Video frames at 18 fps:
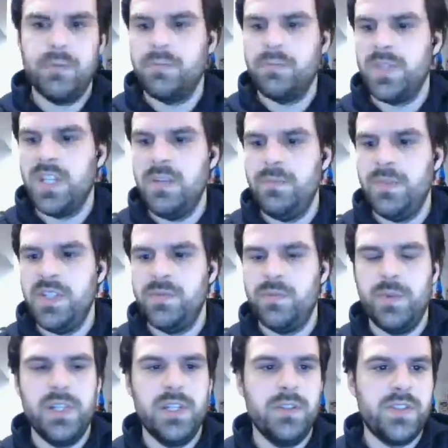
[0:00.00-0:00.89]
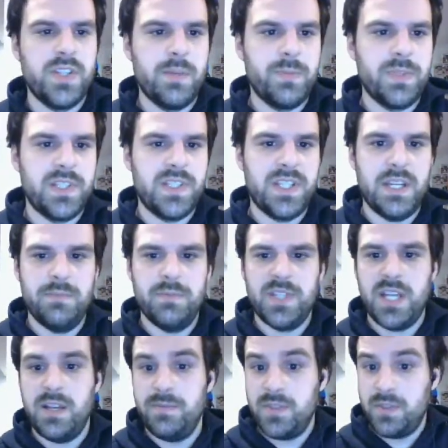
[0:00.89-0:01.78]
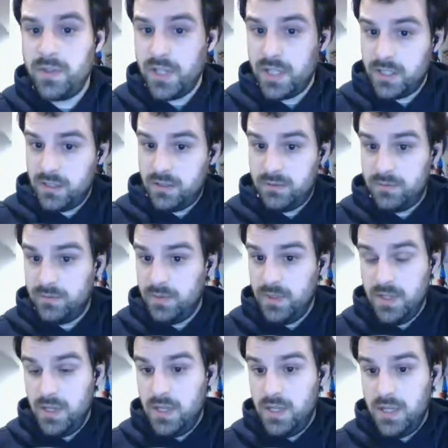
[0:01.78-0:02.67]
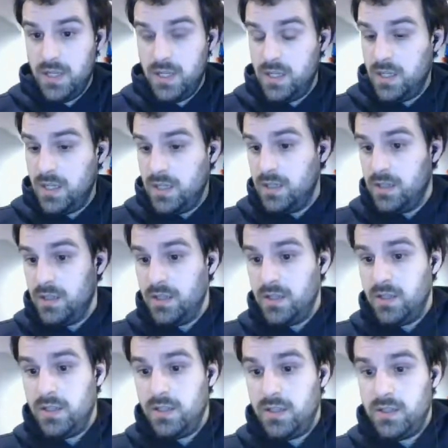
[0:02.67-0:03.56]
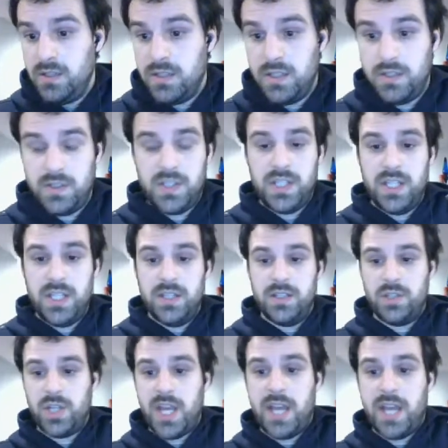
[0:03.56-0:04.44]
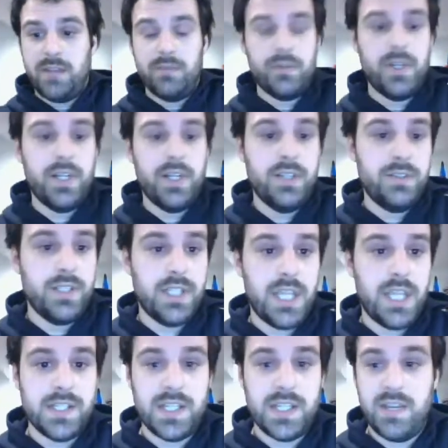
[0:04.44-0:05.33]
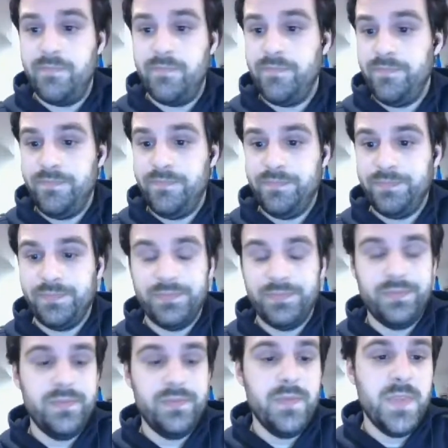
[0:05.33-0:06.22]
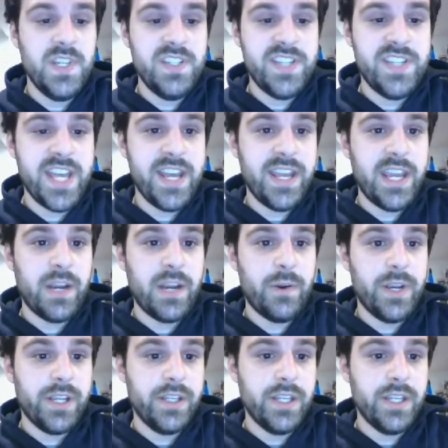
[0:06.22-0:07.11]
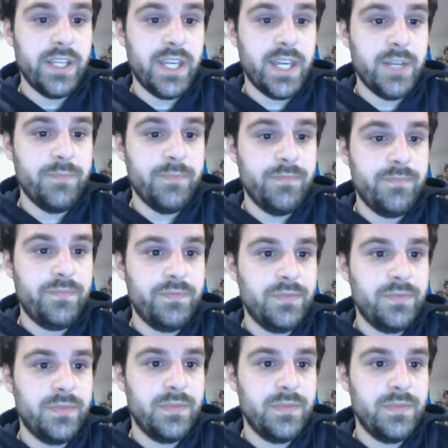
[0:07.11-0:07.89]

I'm going to keep these windows up at the same time so that I can see the chat line in case I'm dead airing again.